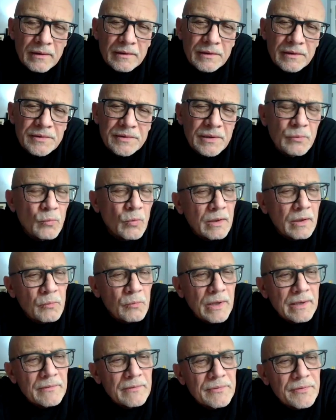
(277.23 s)
You see, one
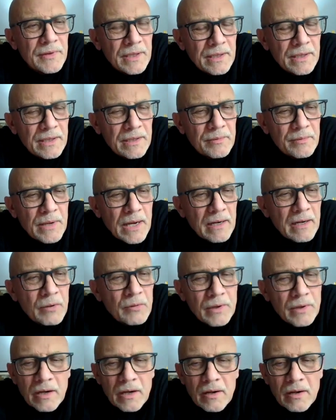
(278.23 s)
way of thinking about our
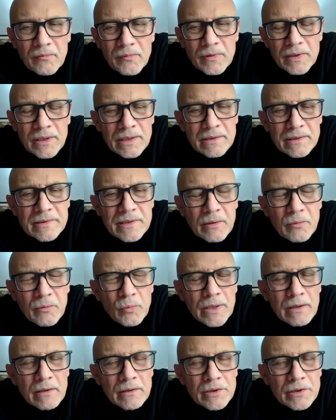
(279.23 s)
recovery is that
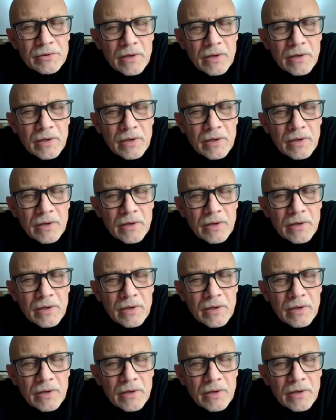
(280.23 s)
we are